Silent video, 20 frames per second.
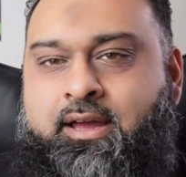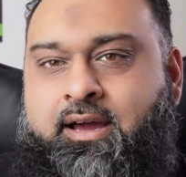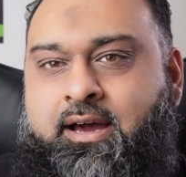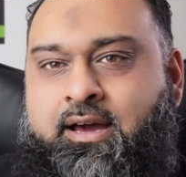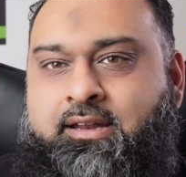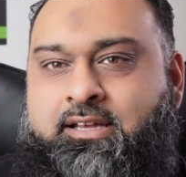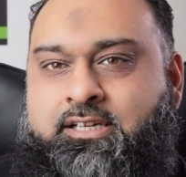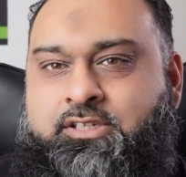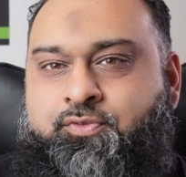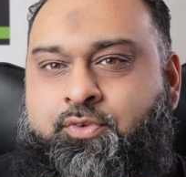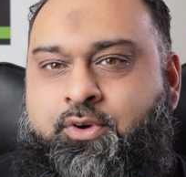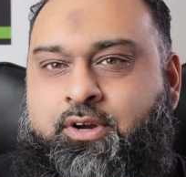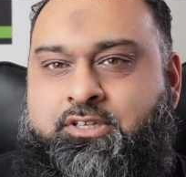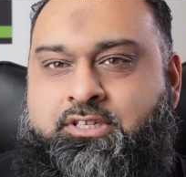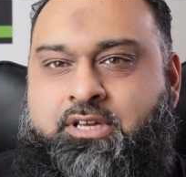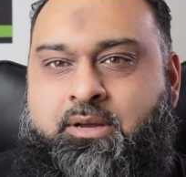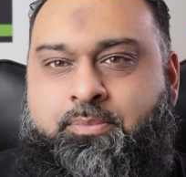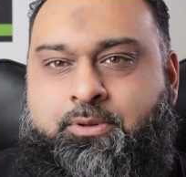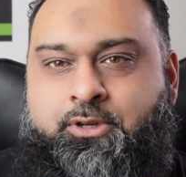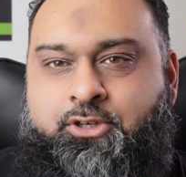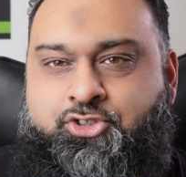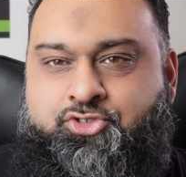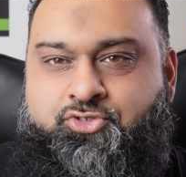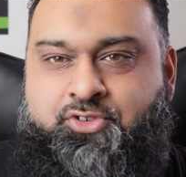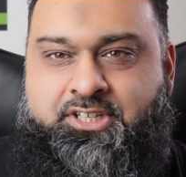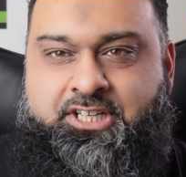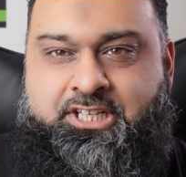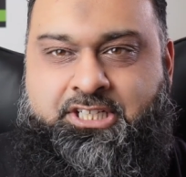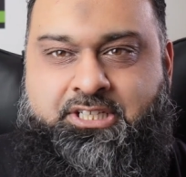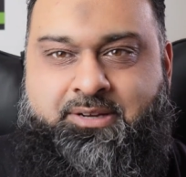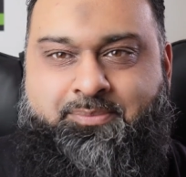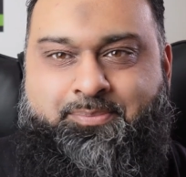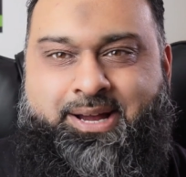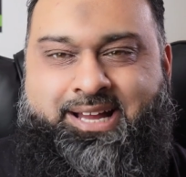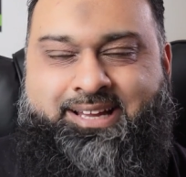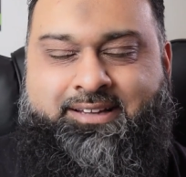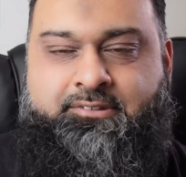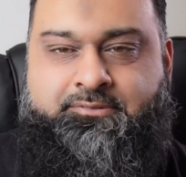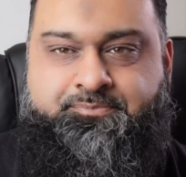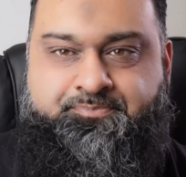Unless, for example, you're a strategic
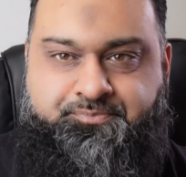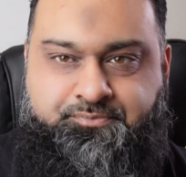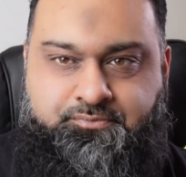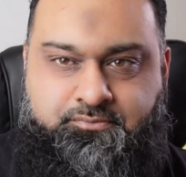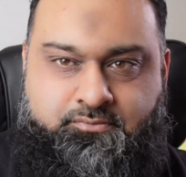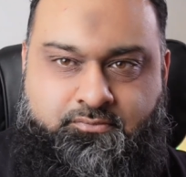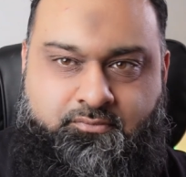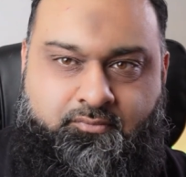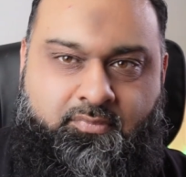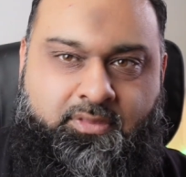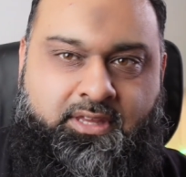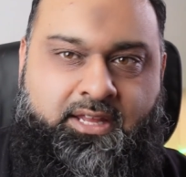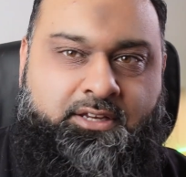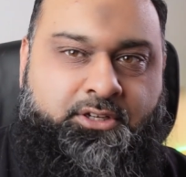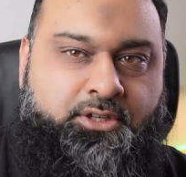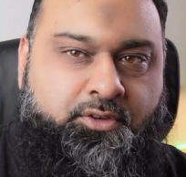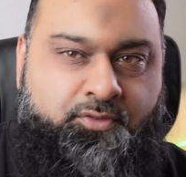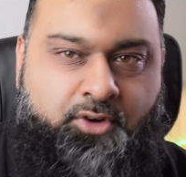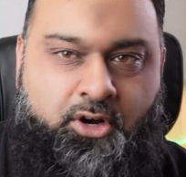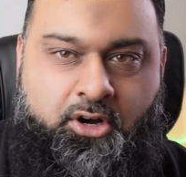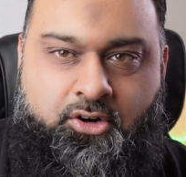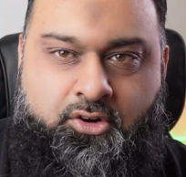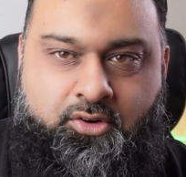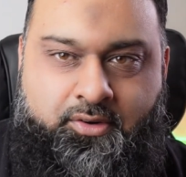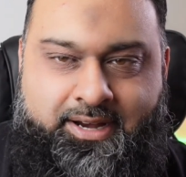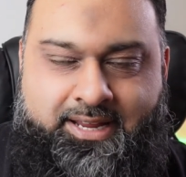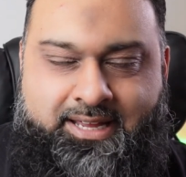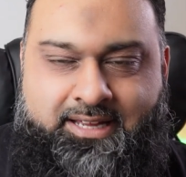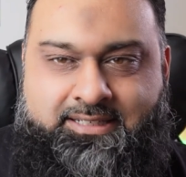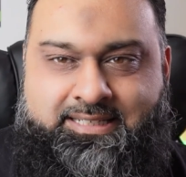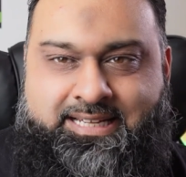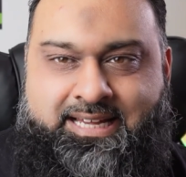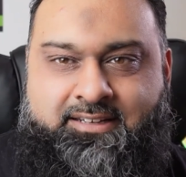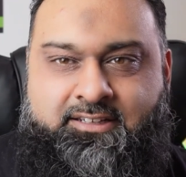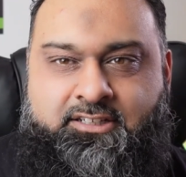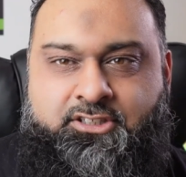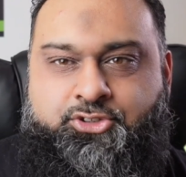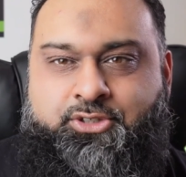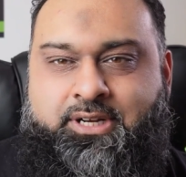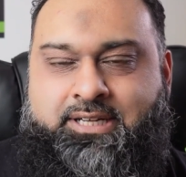buyer, and you've got a great
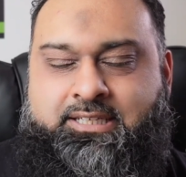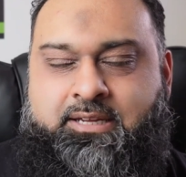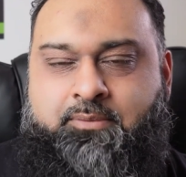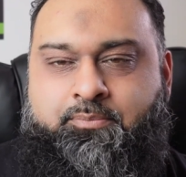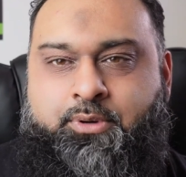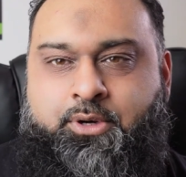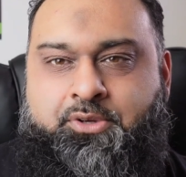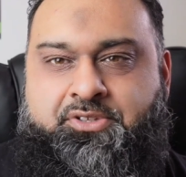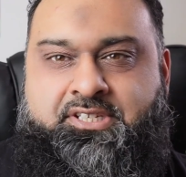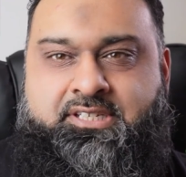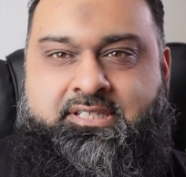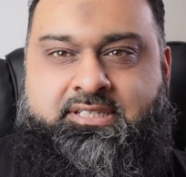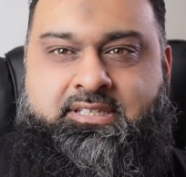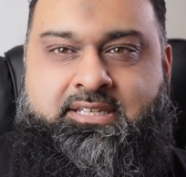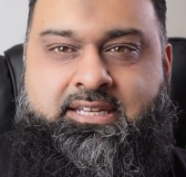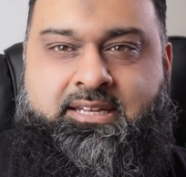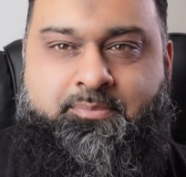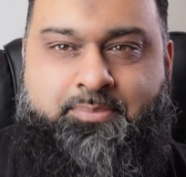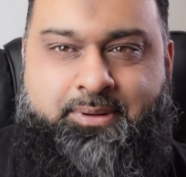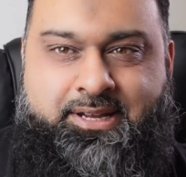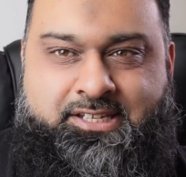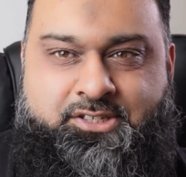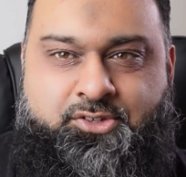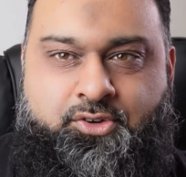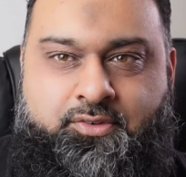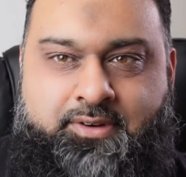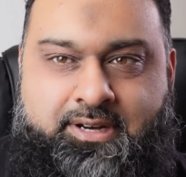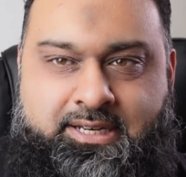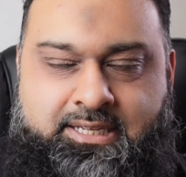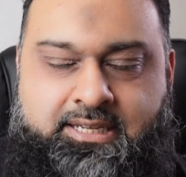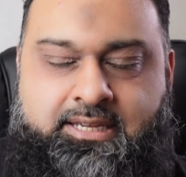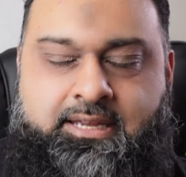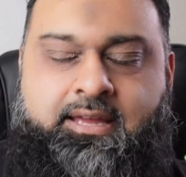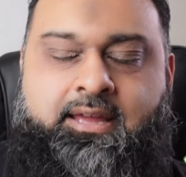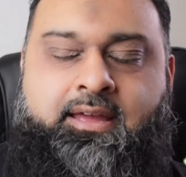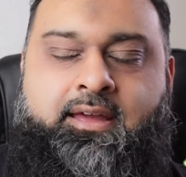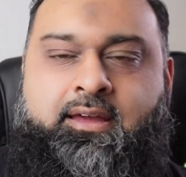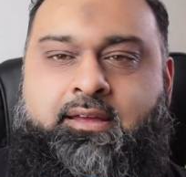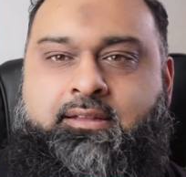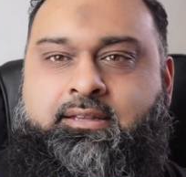talent attracting process in place already,
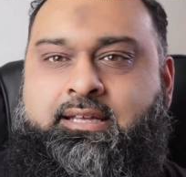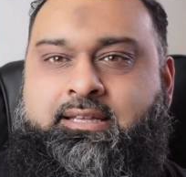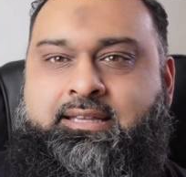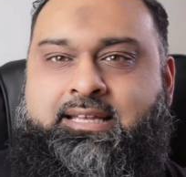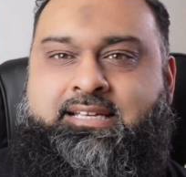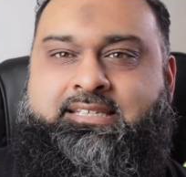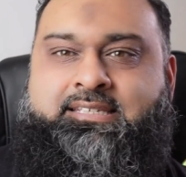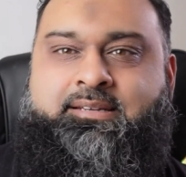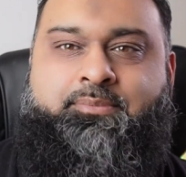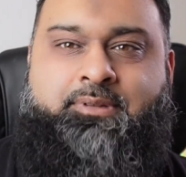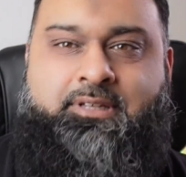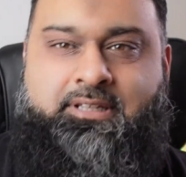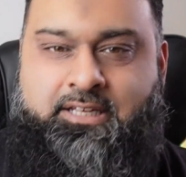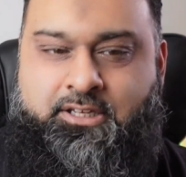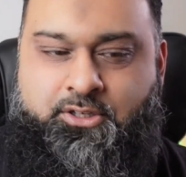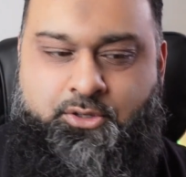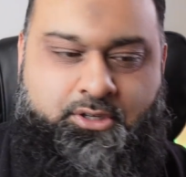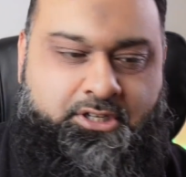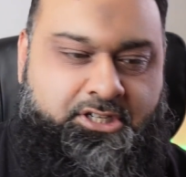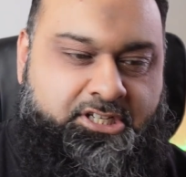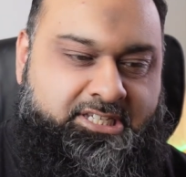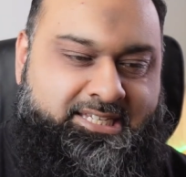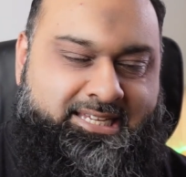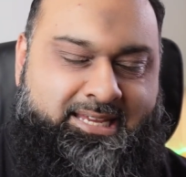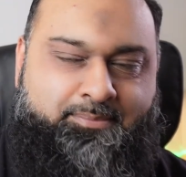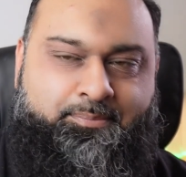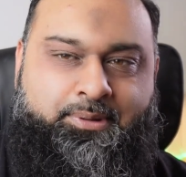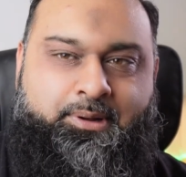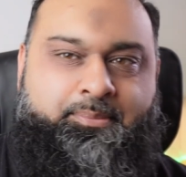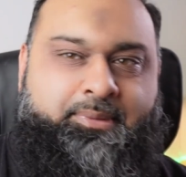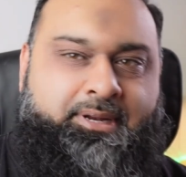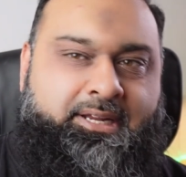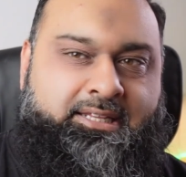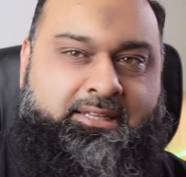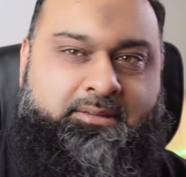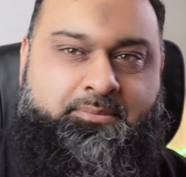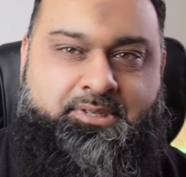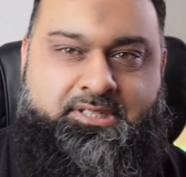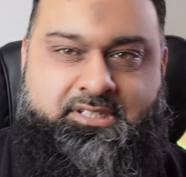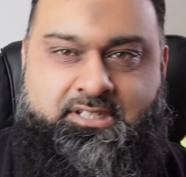then that's something that you can just implement in
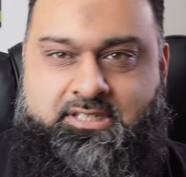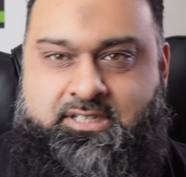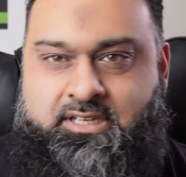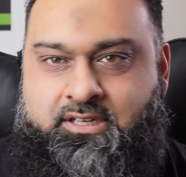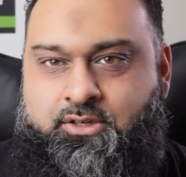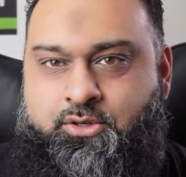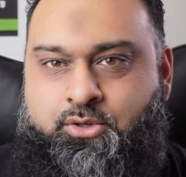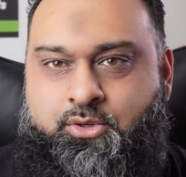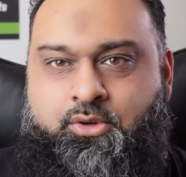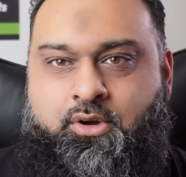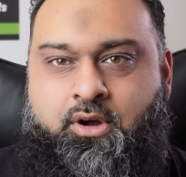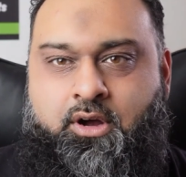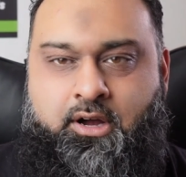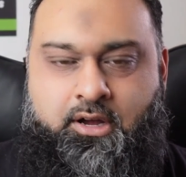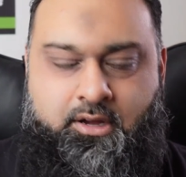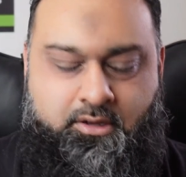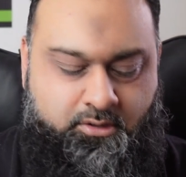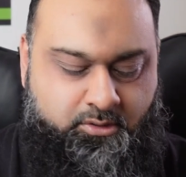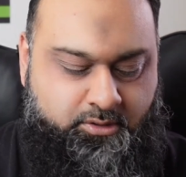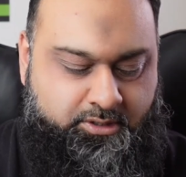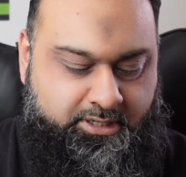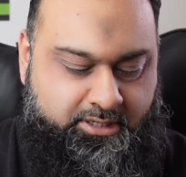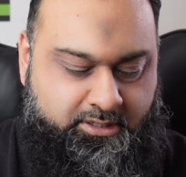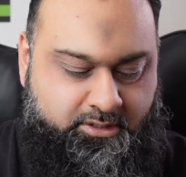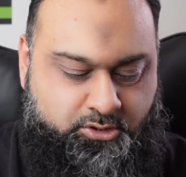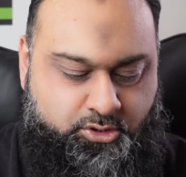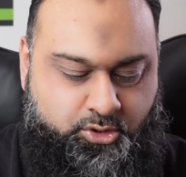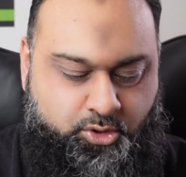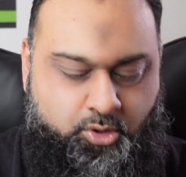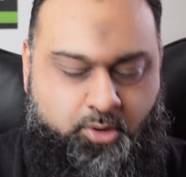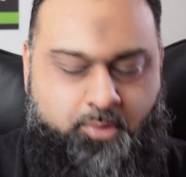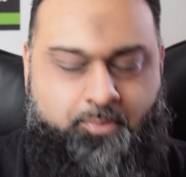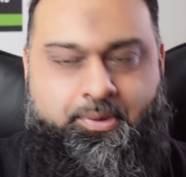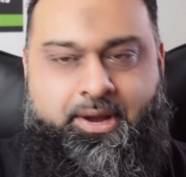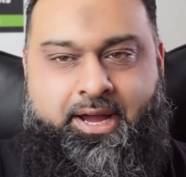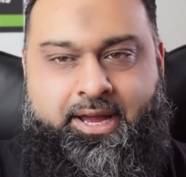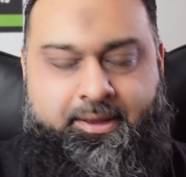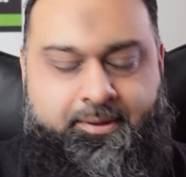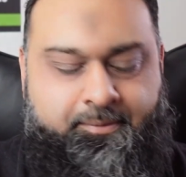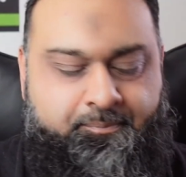the business that you are looking to
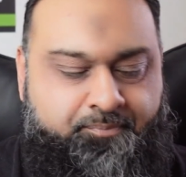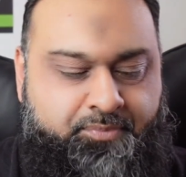buy.